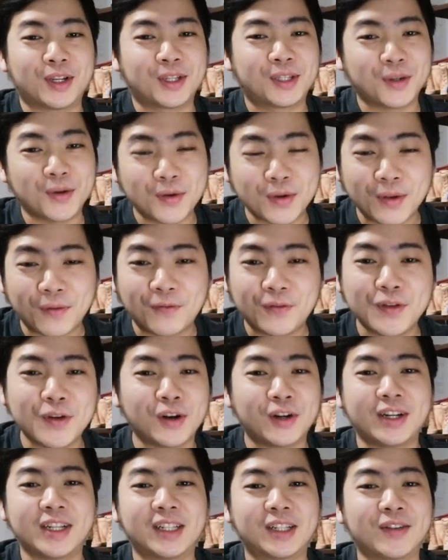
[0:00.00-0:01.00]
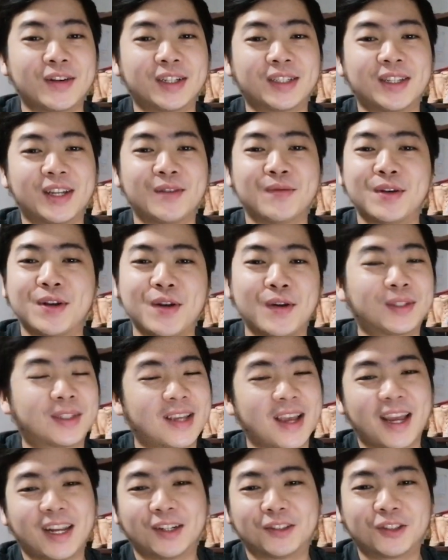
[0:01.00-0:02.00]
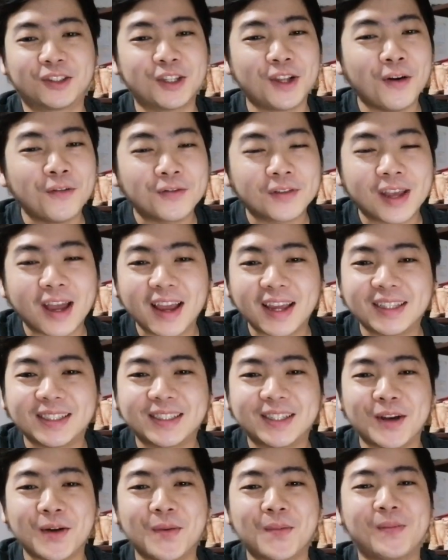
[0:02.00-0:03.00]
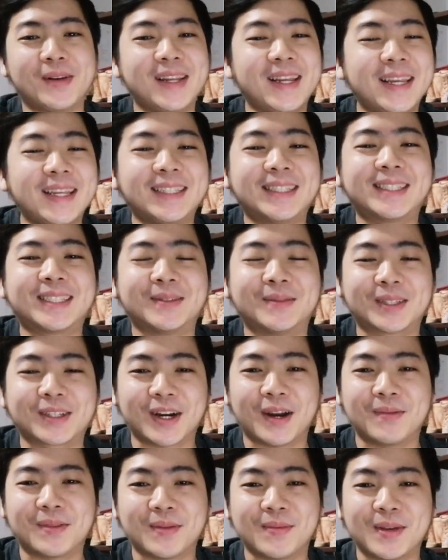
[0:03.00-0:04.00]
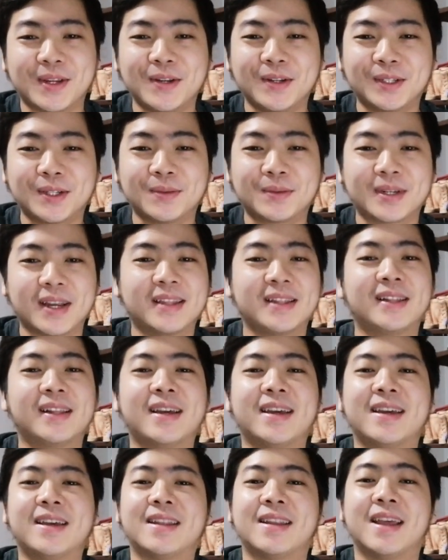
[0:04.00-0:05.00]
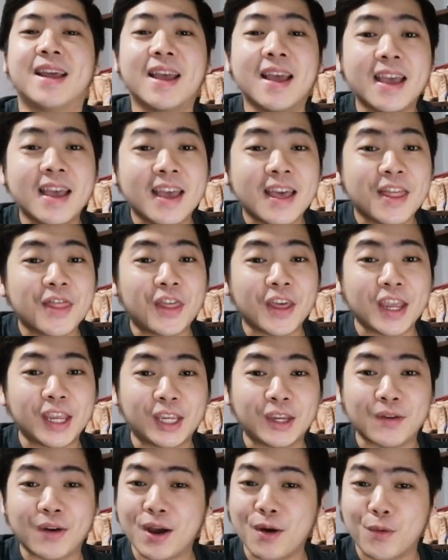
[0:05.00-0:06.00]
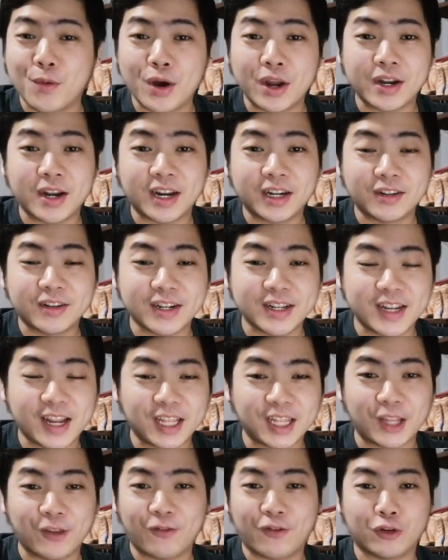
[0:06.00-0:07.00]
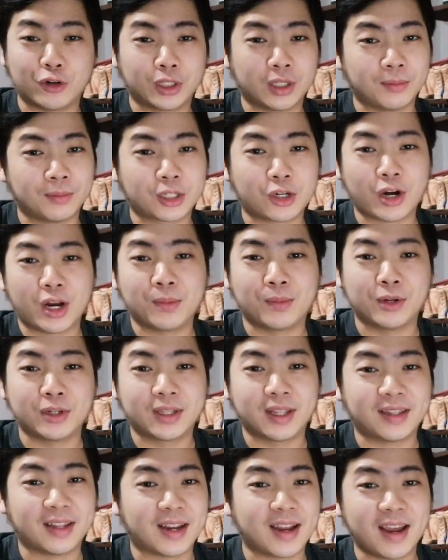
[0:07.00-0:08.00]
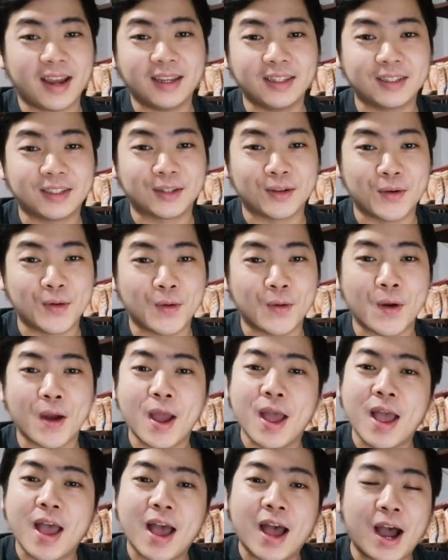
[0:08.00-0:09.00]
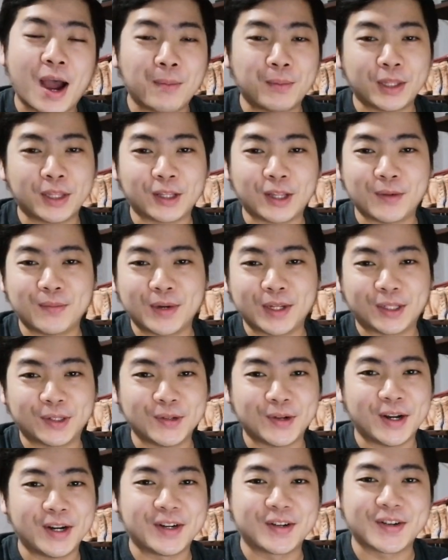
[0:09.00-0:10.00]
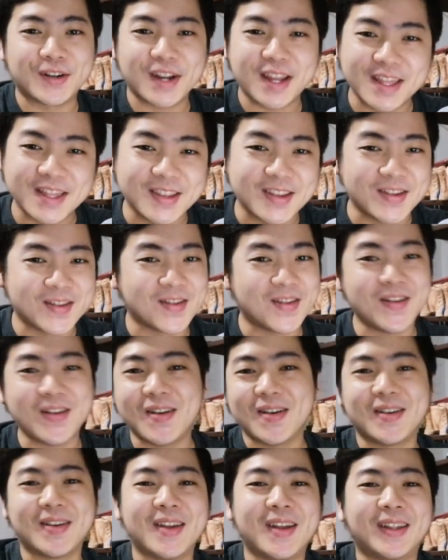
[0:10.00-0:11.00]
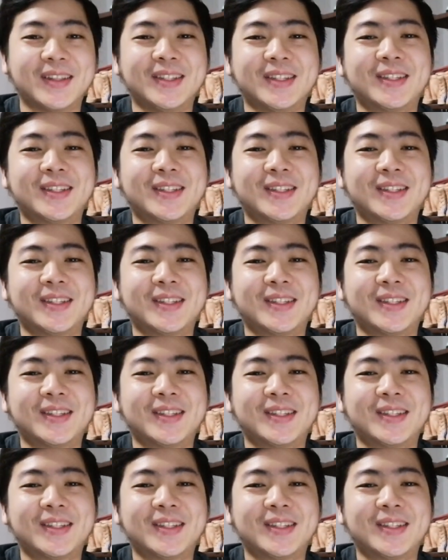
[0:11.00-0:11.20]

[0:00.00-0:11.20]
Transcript: So if you are interested with those kind of stuff, guys, so please subscribe to my YouTube channel. And thank you, ha, 194 subscribers at guys. So happy to tama 200 yon.